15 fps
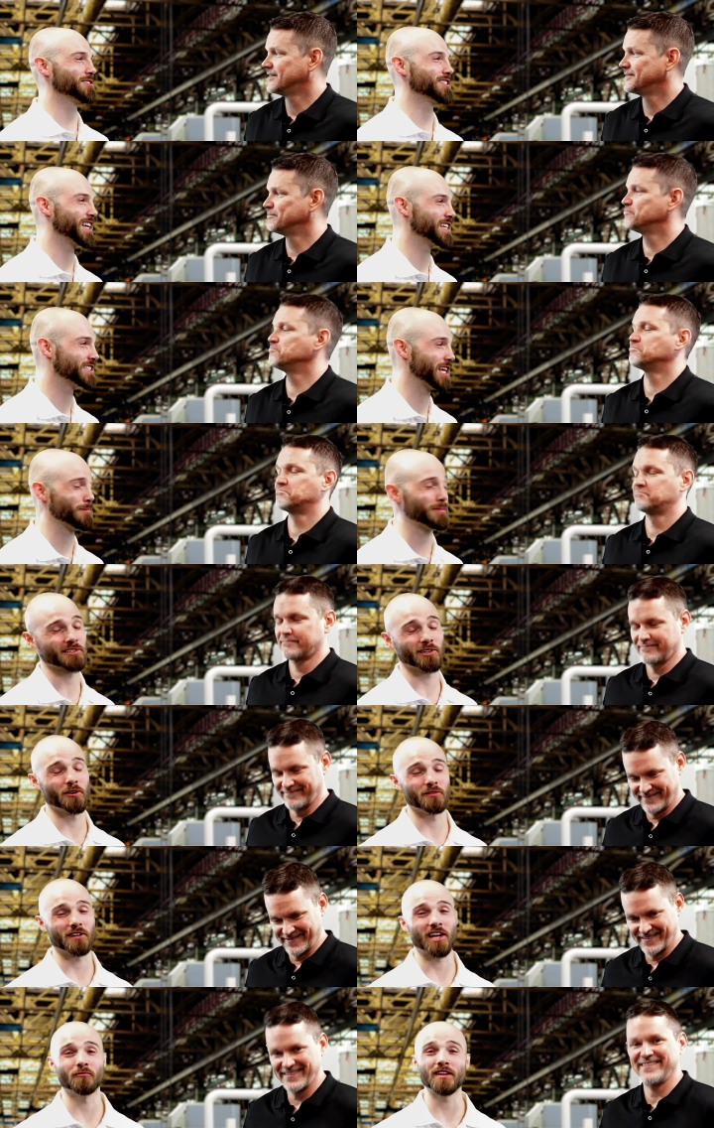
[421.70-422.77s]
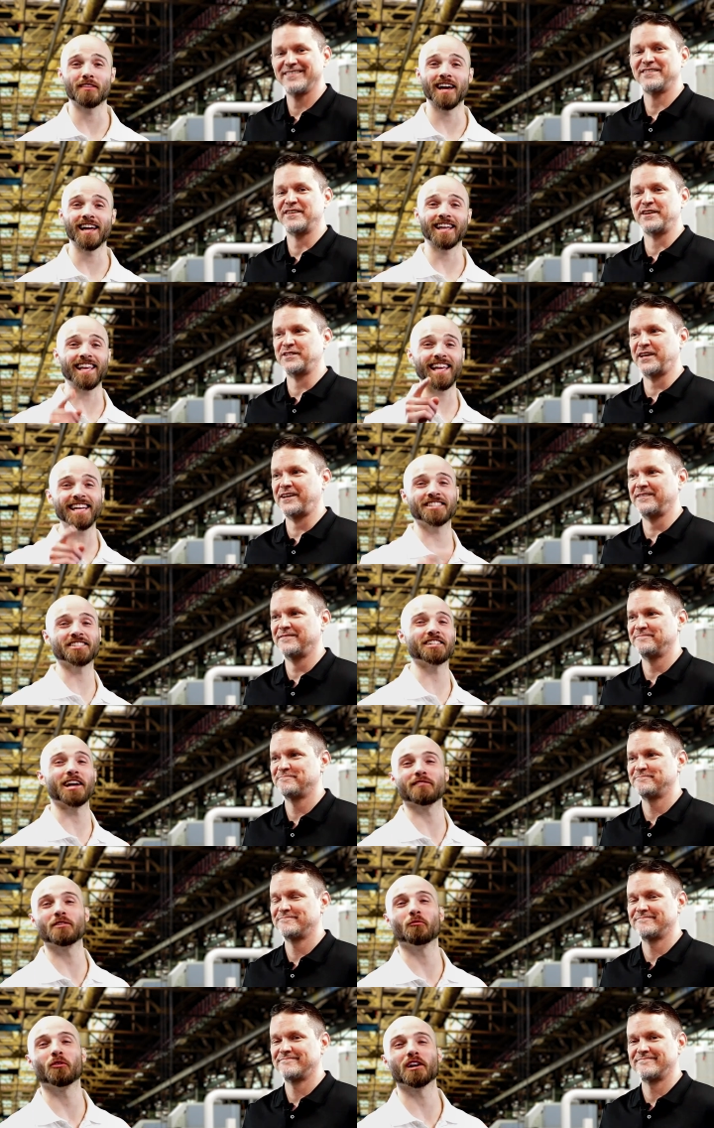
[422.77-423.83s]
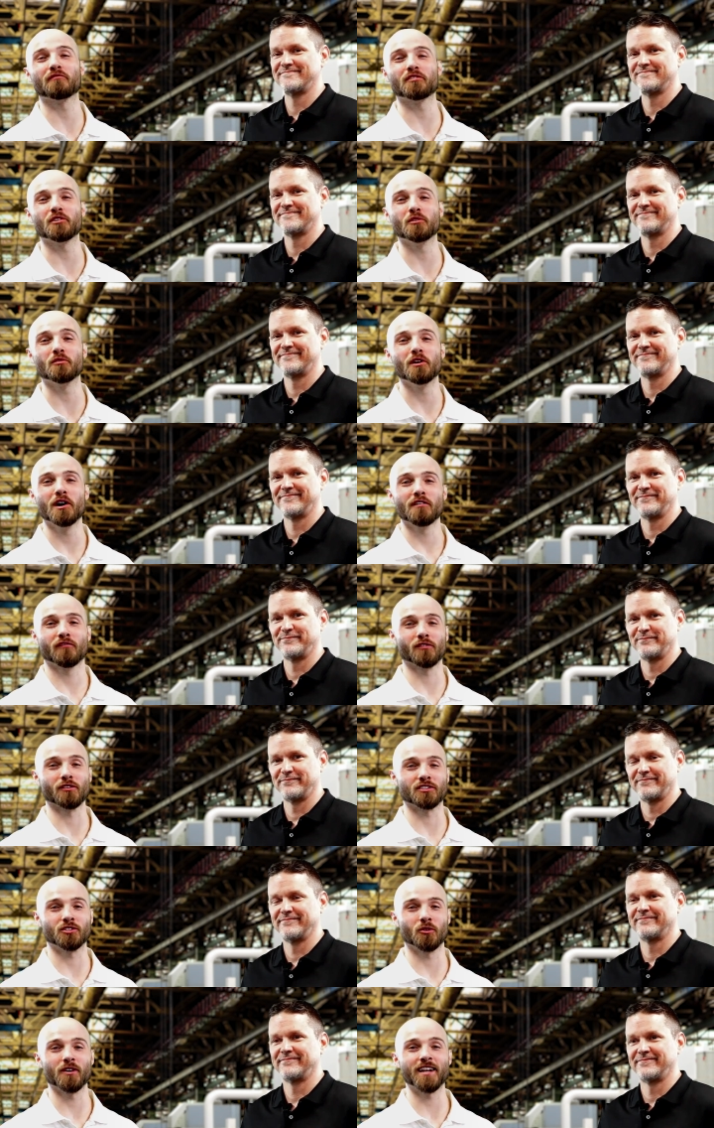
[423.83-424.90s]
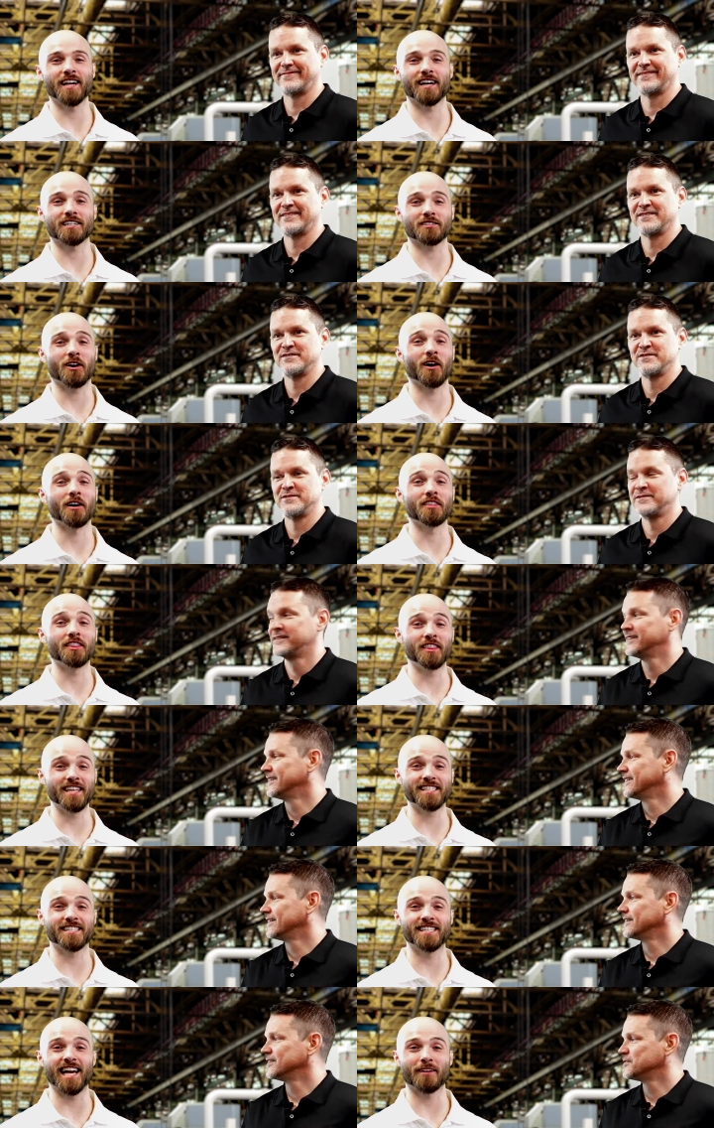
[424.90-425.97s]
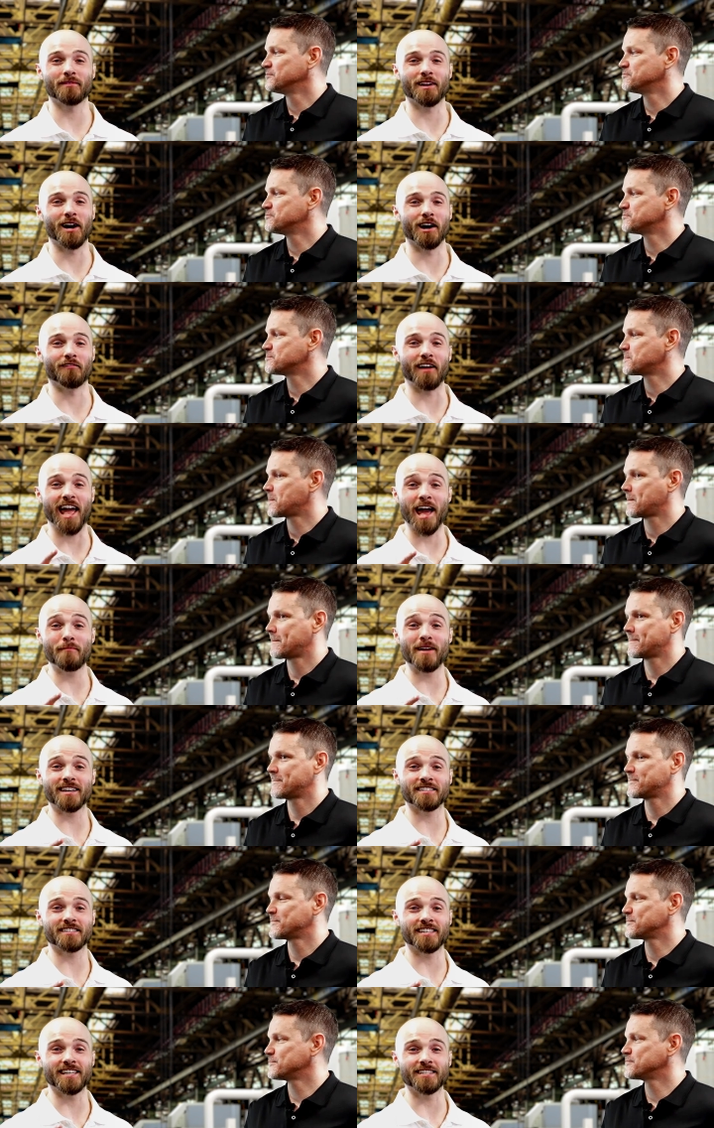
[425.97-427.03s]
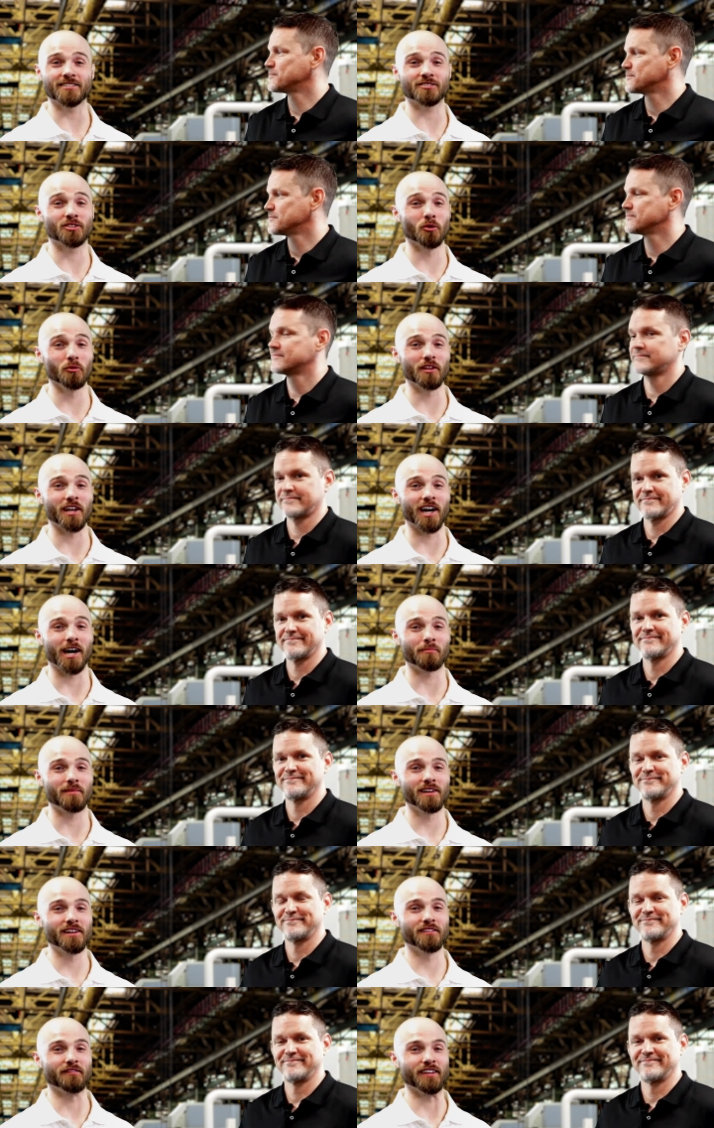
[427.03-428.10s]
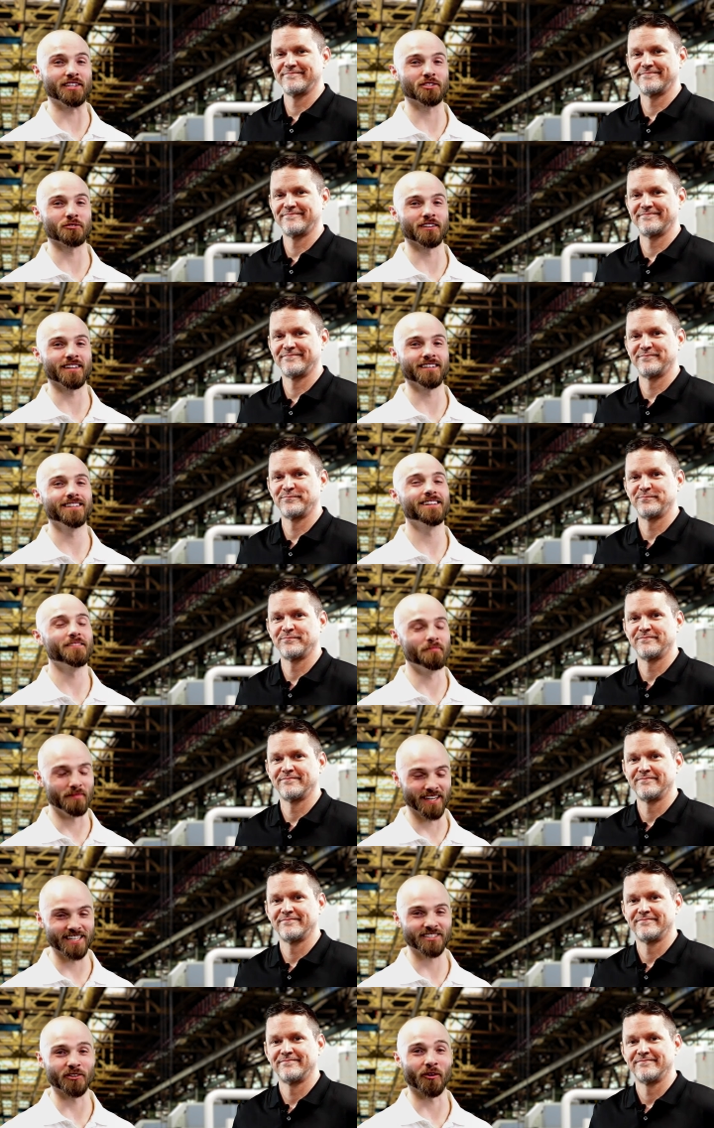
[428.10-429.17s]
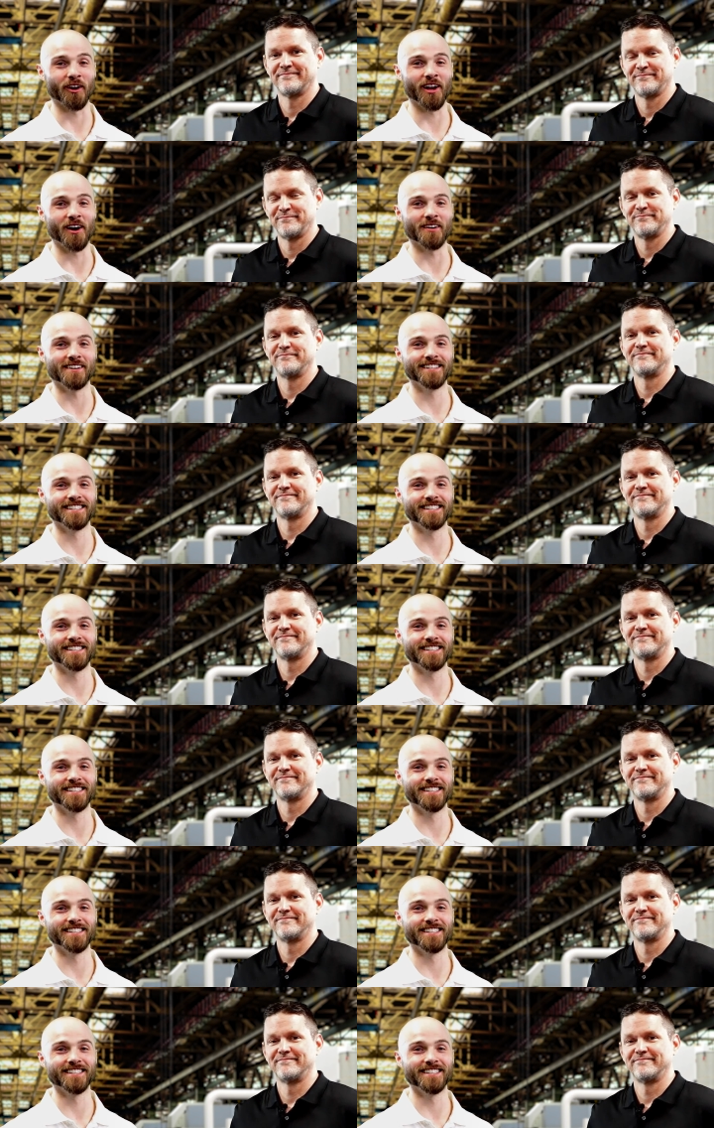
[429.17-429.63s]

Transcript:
Speaker 1: on today's episode. And we thank Thanks, each and every one of you for joining us on this segment of MSC's Tooling Up featuring Mitutoyo.